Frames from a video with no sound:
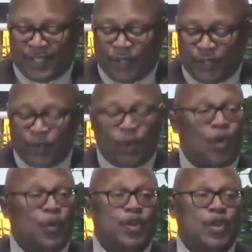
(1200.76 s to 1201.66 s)
you
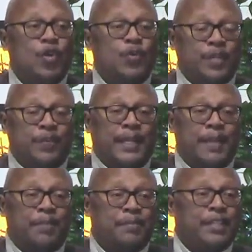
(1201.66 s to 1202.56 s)
all would know when it would
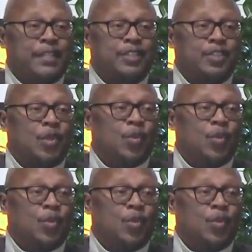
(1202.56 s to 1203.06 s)
happen to me because the whole